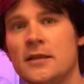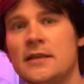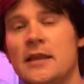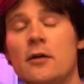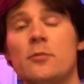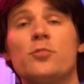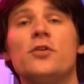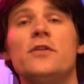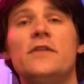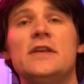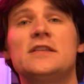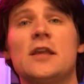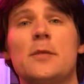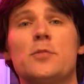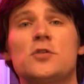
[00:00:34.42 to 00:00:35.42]
Now, in
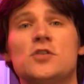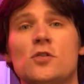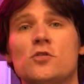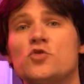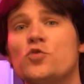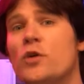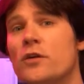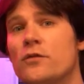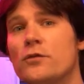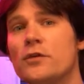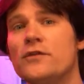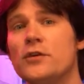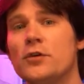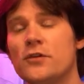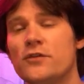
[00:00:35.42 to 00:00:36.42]
previous episodes, we have
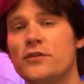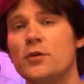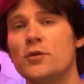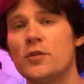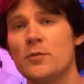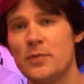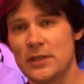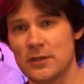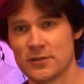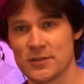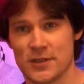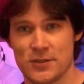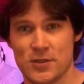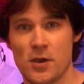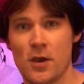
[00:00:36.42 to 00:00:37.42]
reviewed a few of the Beatles'
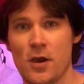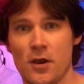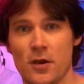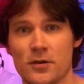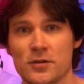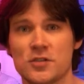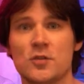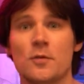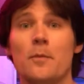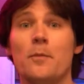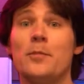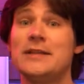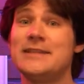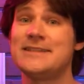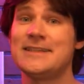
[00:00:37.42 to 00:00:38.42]
guitars,
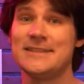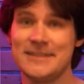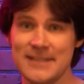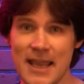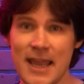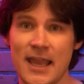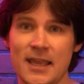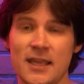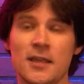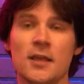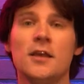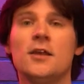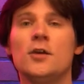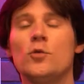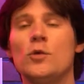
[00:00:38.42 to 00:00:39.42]
but today
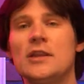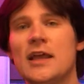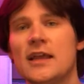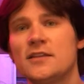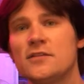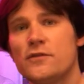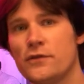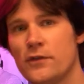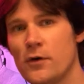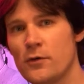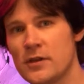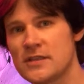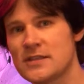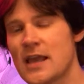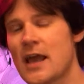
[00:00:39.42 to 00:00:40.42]
we'd like to
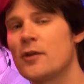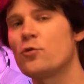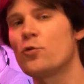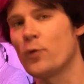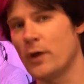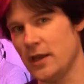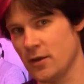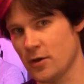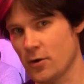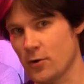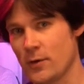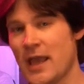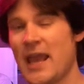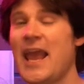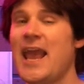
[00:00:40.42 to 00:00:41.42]
focus on
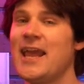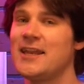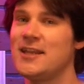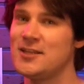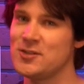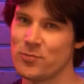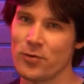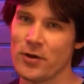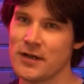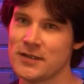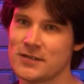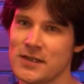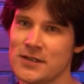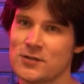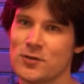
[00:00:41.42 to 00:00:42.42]
Ringo and his
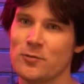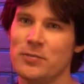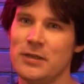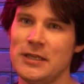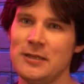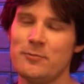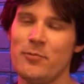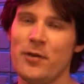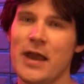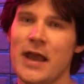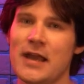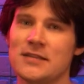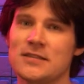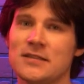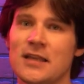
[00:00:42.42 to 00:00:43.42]
predecessor, Pete
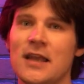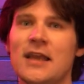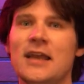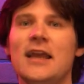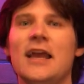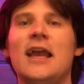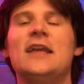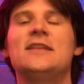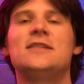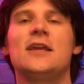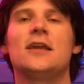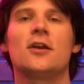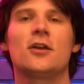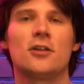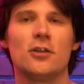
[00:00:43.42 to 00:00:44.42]
Best, and
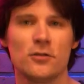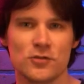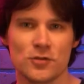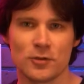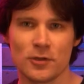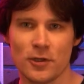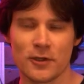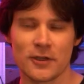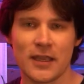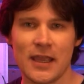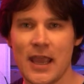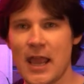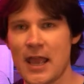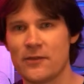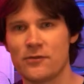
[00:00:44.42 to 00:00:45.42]
take a closer look
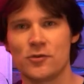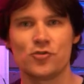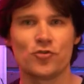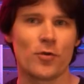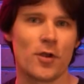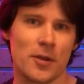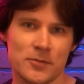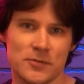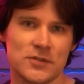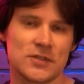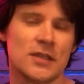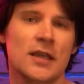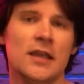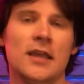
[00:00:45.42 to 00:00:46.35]
at the drums.